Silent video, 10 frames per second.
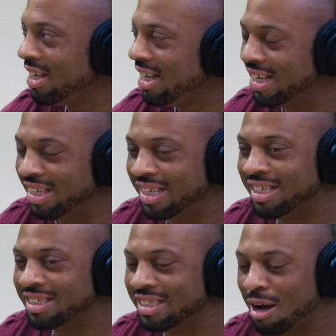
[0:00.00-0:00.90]
And then
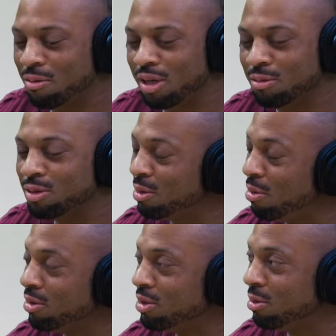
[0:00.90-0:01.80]
it's not what it was
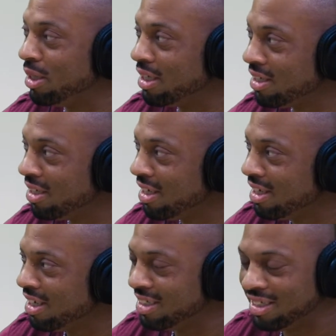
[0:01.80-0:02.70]
supposed to be.
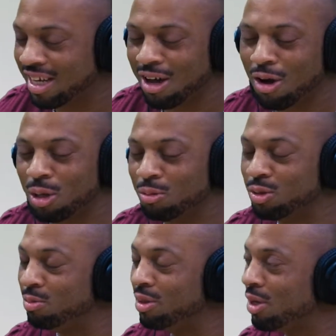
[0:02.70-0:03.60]
It's not all it
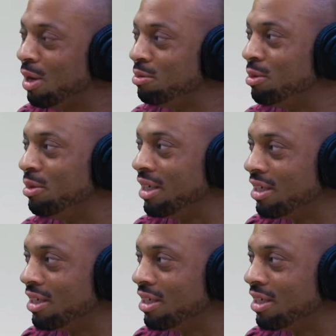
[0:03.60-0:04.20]
was built up to be.